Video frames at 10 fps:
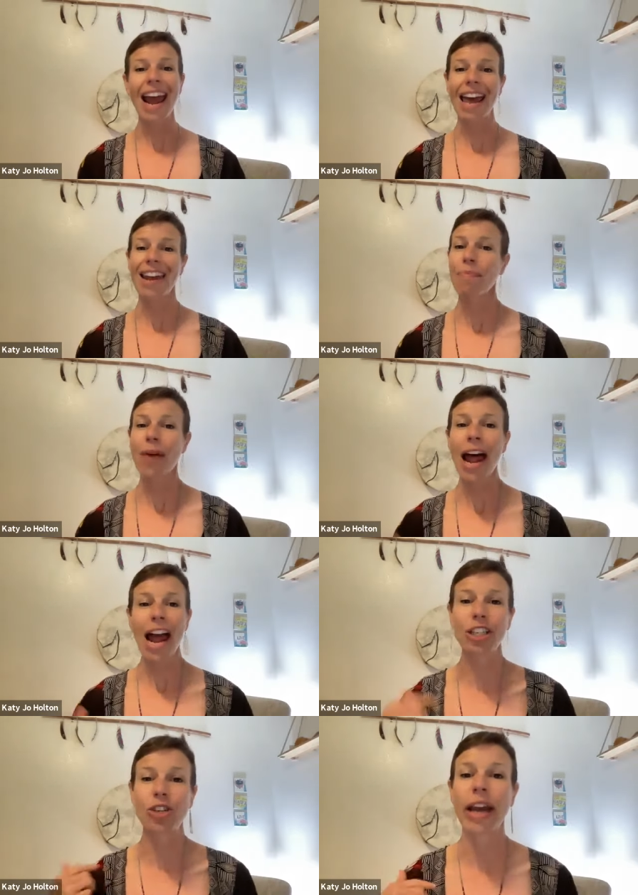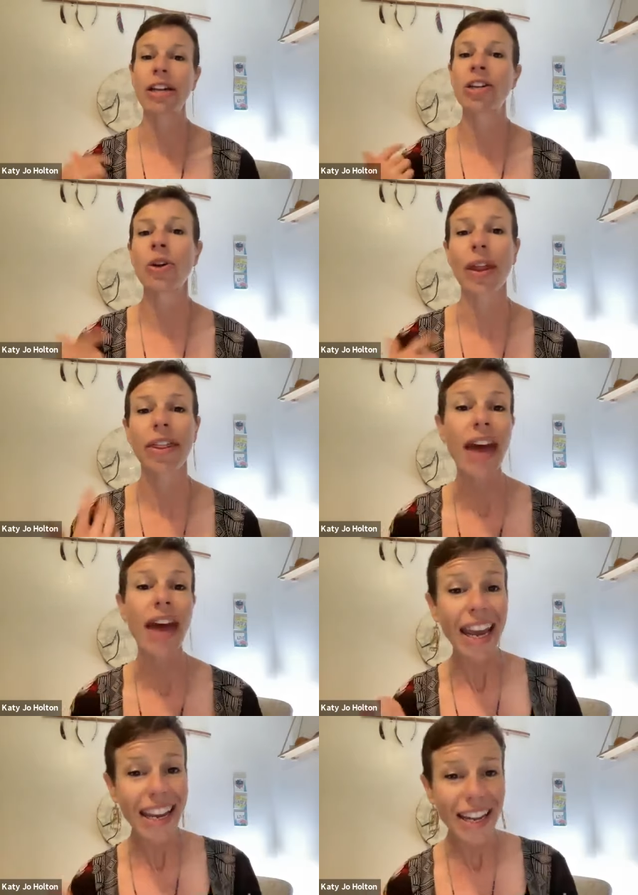And I'm not actually trying to do a
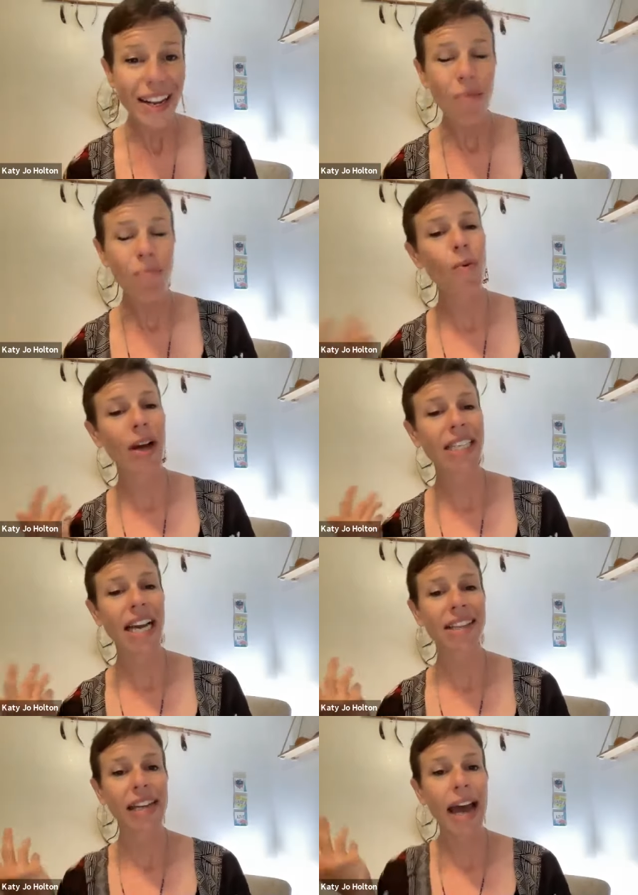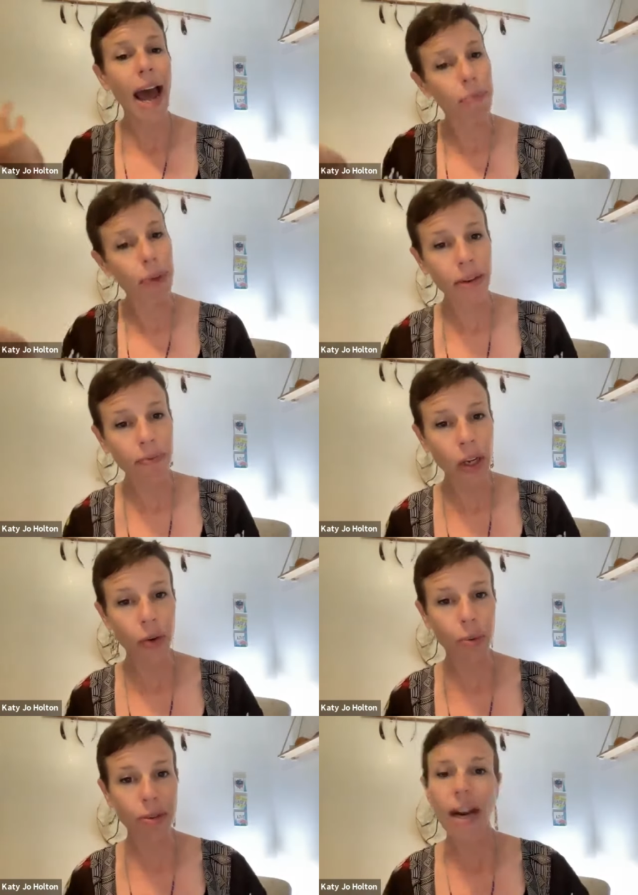thing, but what tends to happen
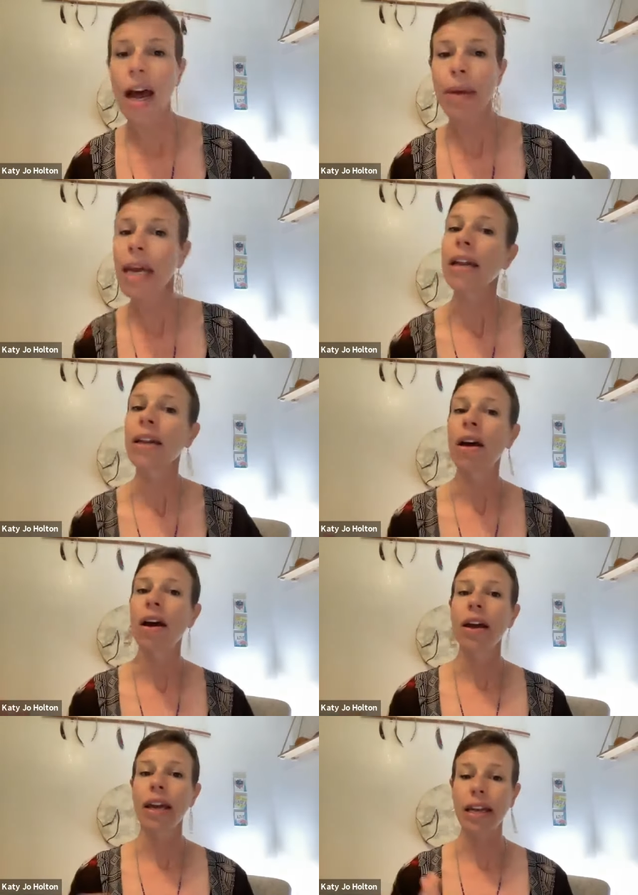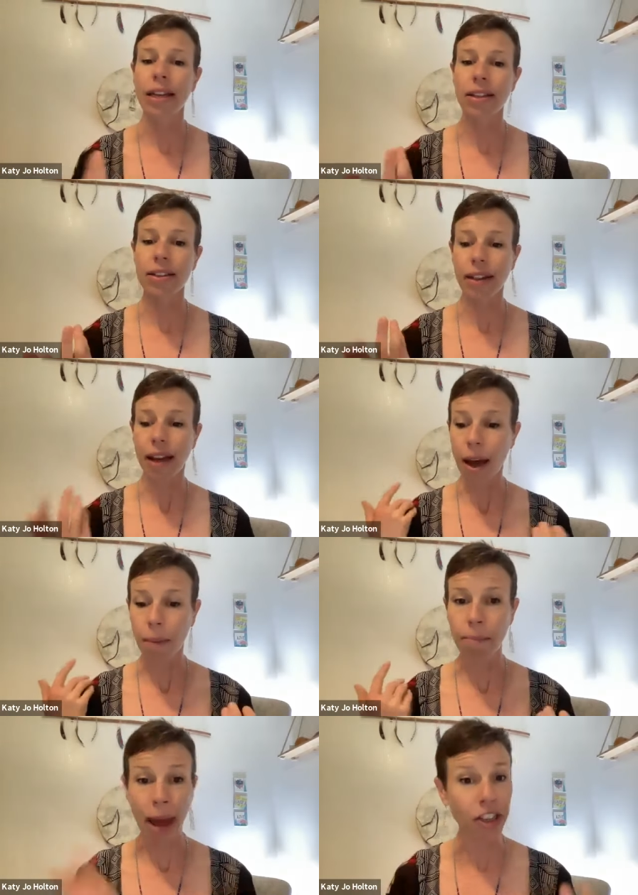in groups that I'm in is
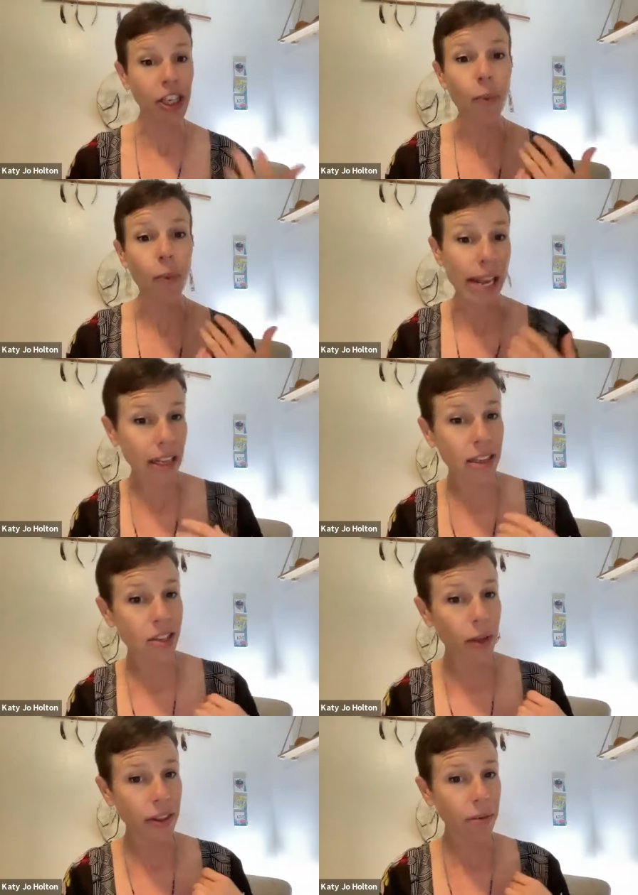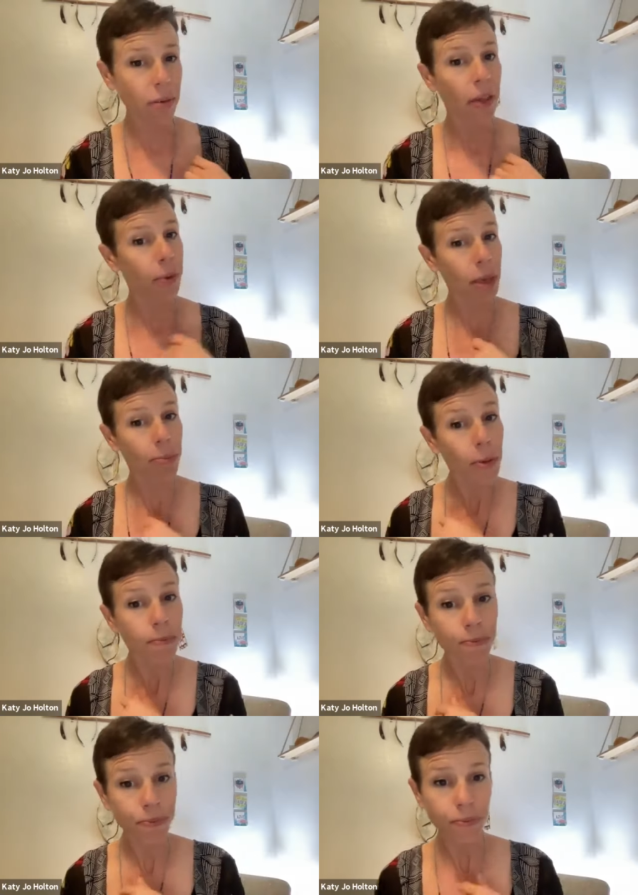um, magic awakens within other
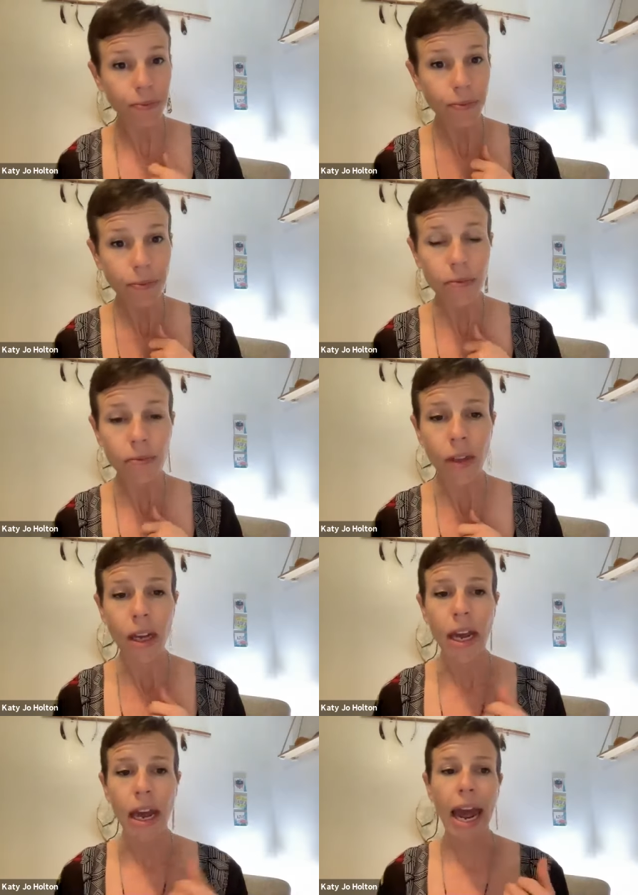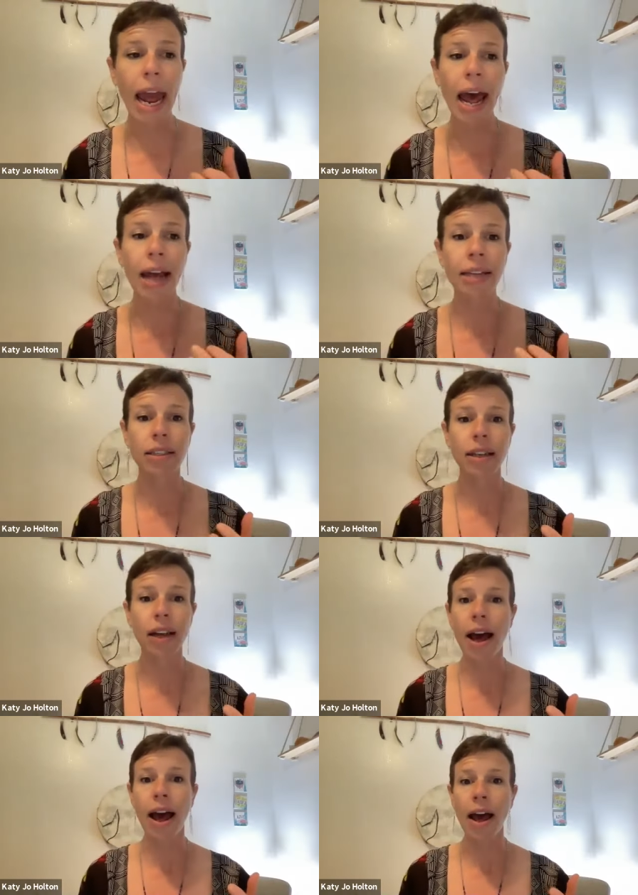people. And
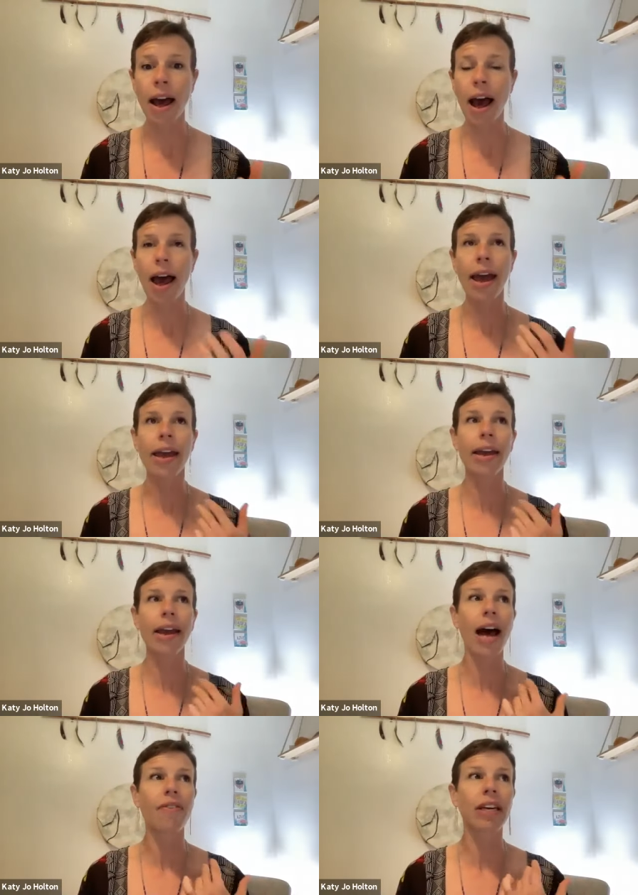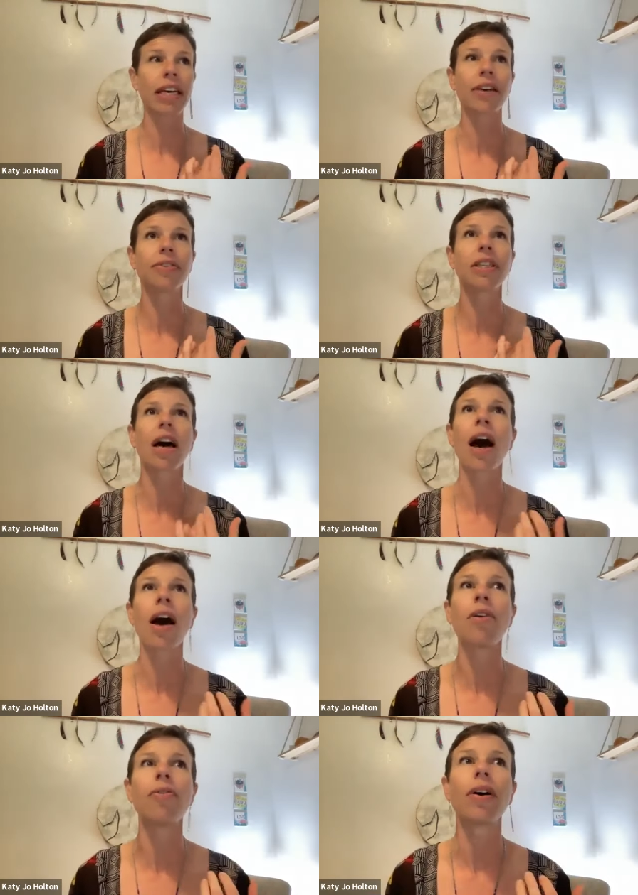uh, I have a gift
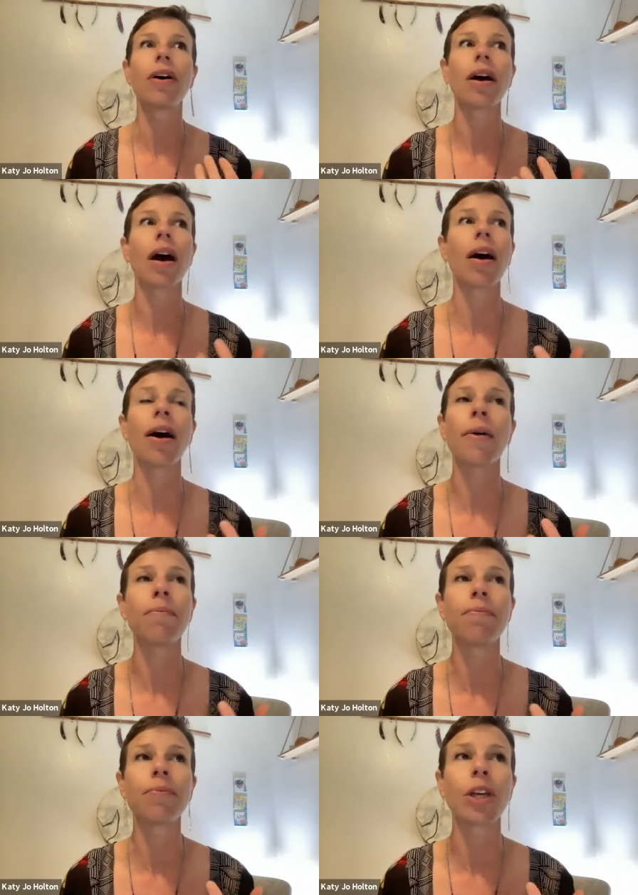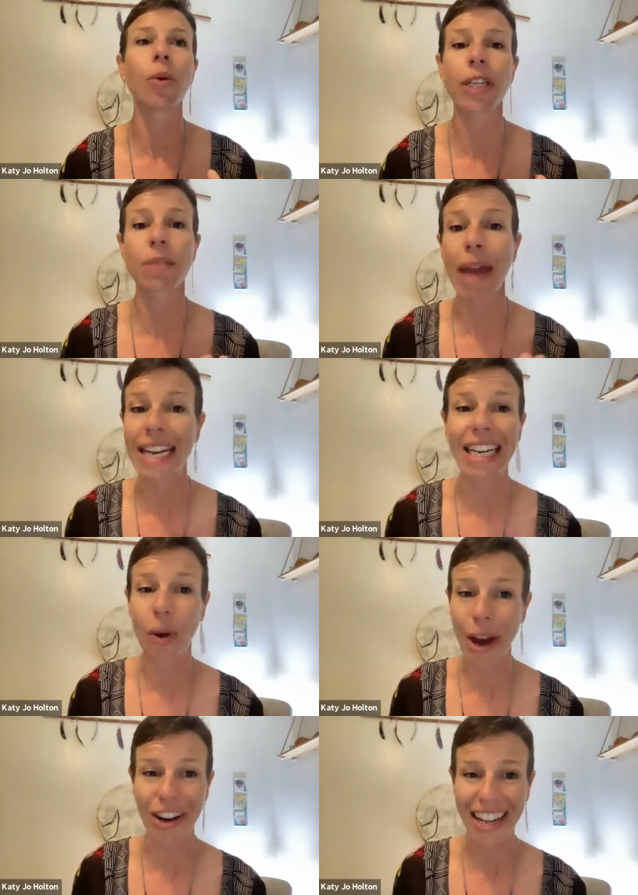of um, you know, expanding
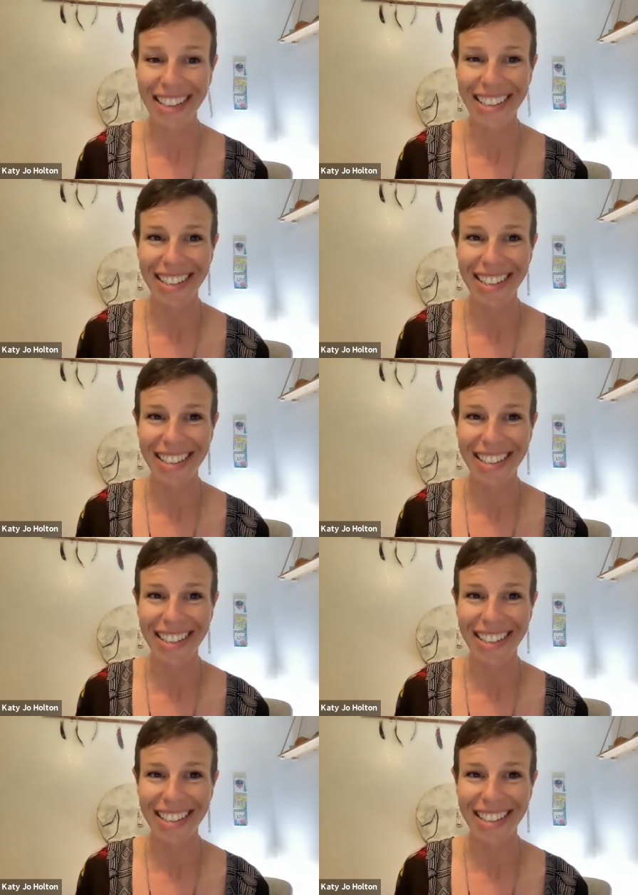awareness,